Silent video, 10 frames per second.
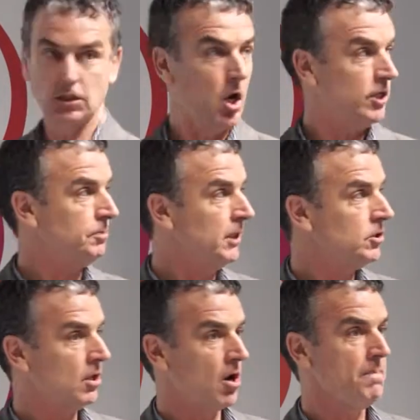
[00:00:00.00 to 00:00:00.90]
a nice
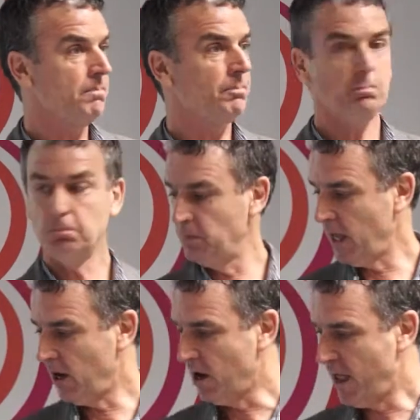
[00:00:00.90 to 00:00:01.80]
picture that
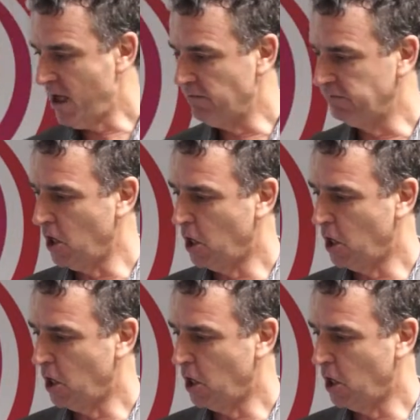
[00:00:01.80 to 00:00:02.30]
I have